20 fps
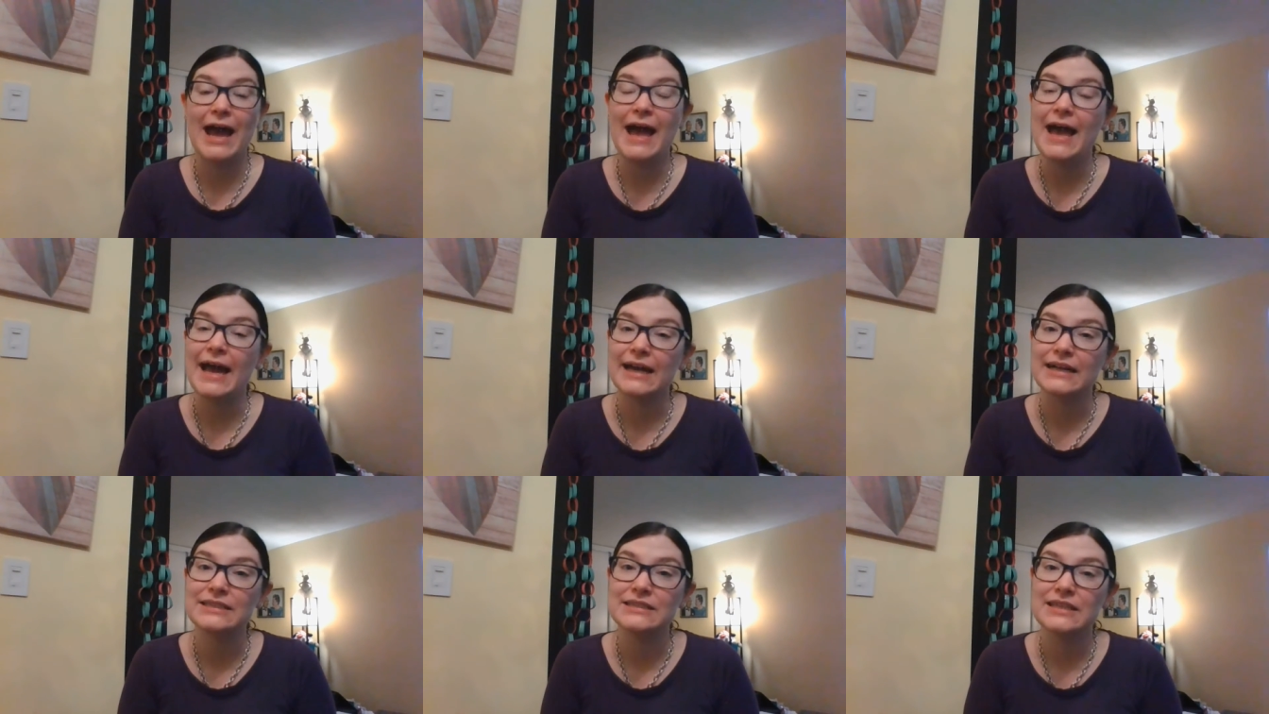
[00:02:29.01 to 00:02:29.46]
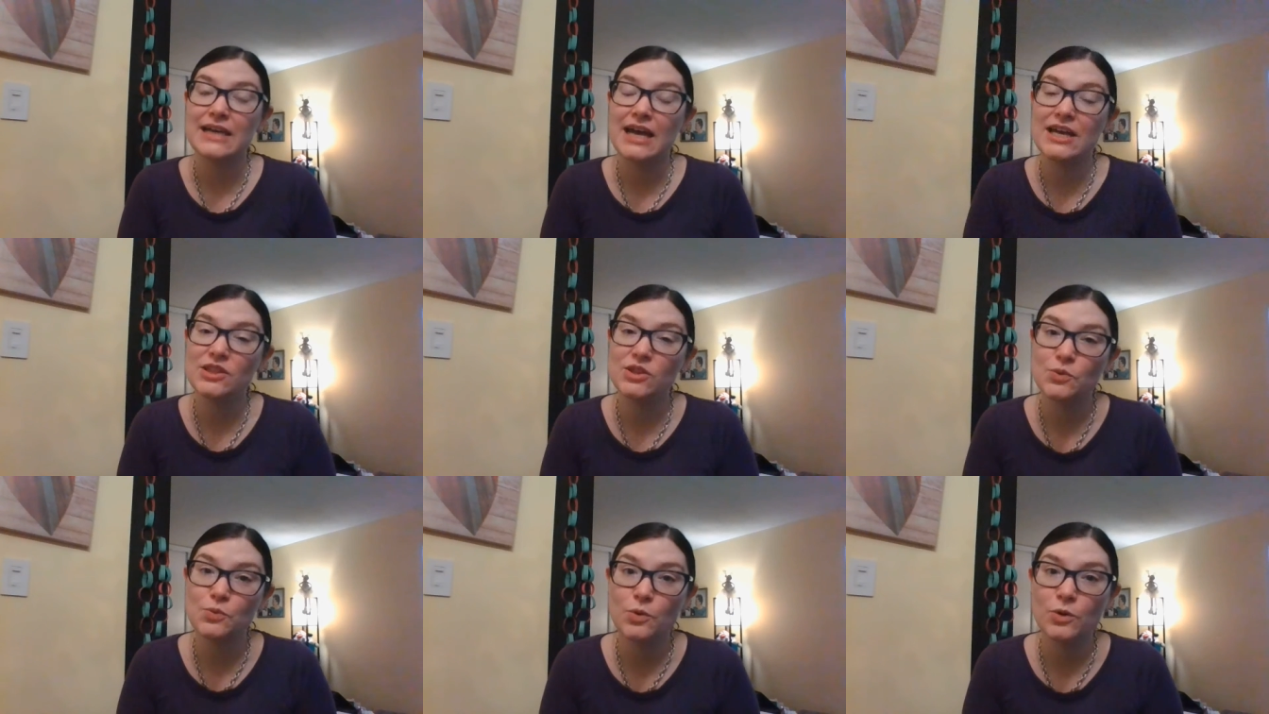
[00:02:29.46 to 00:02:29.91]
act
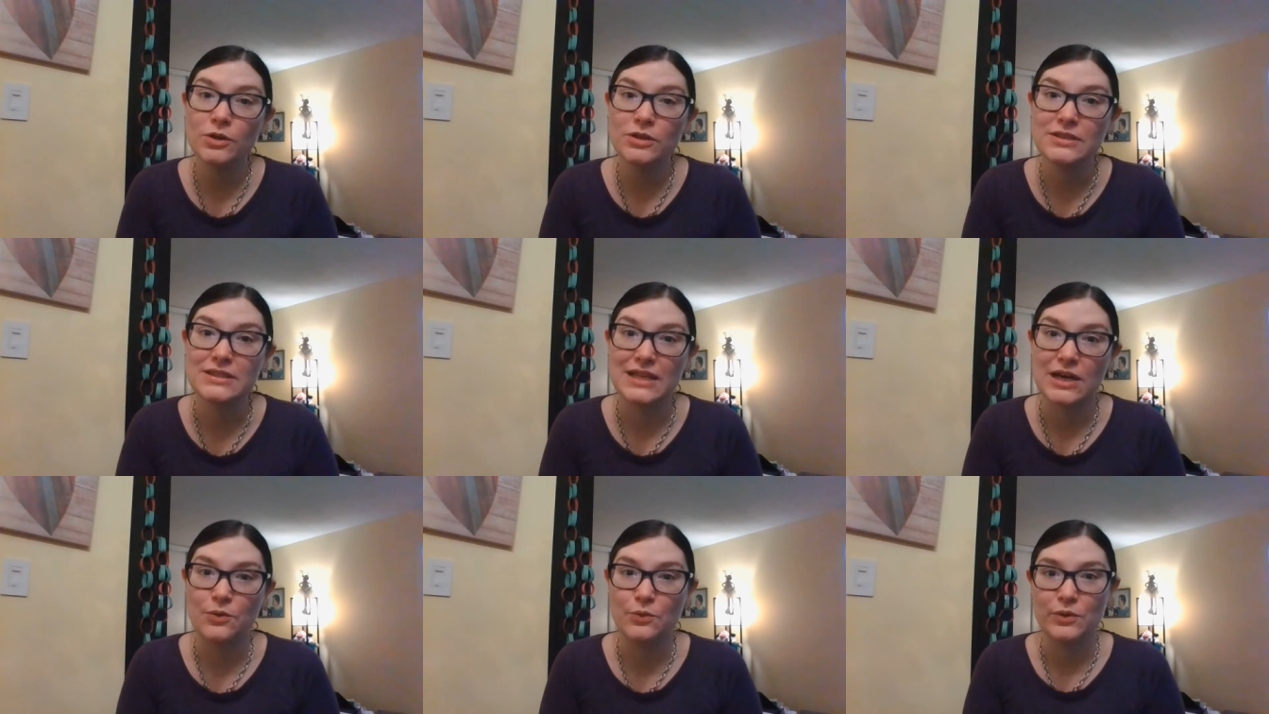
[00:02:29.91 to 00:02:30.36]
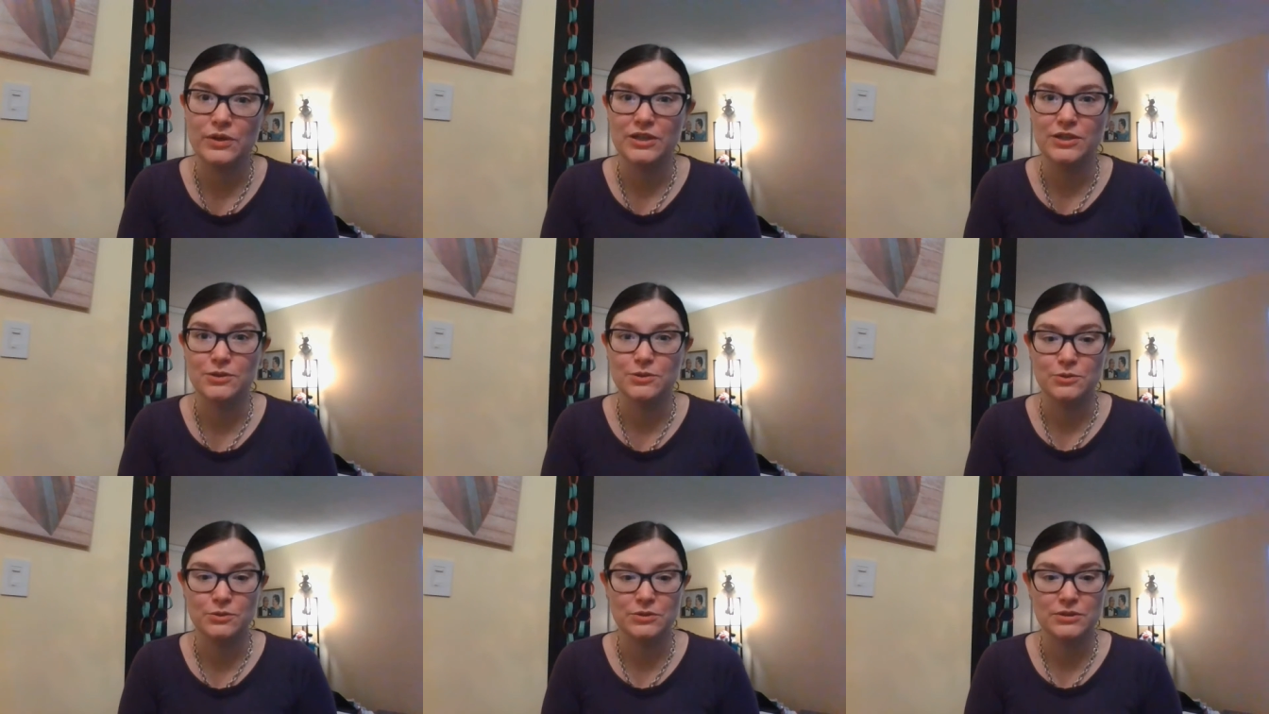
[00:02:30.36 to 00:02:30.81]
and the words that we
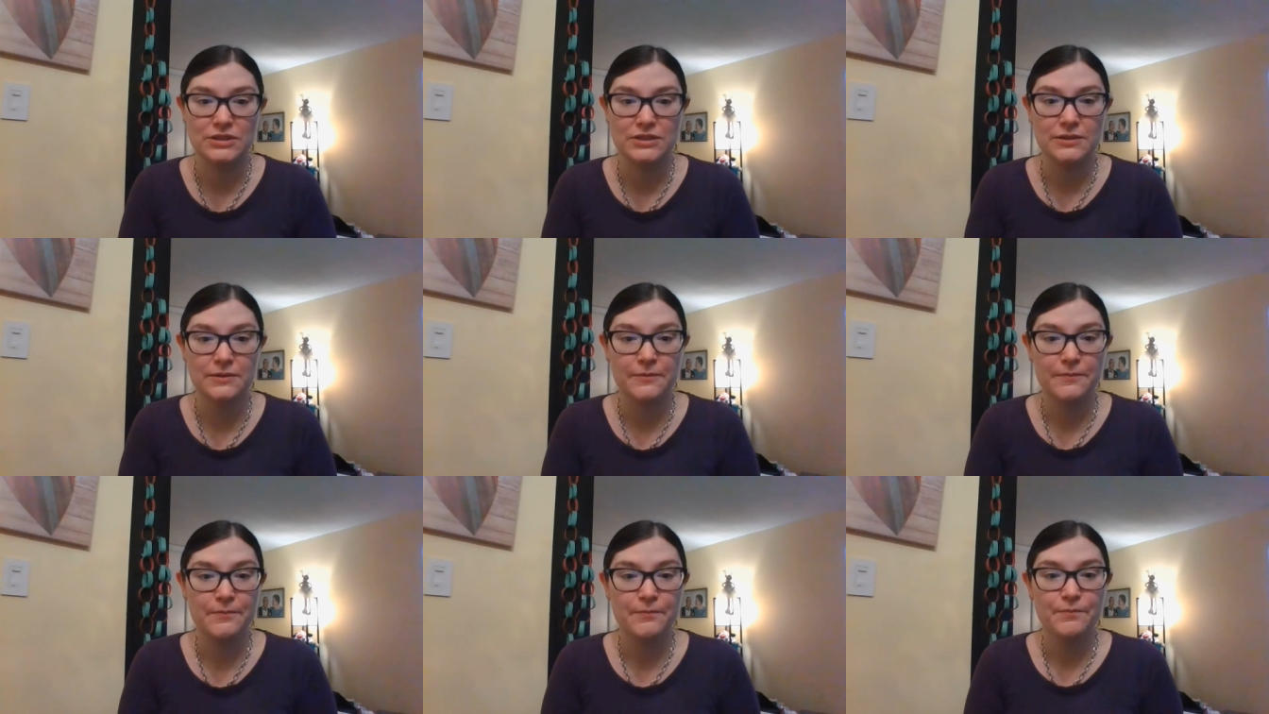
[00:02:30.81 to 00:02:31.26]
use.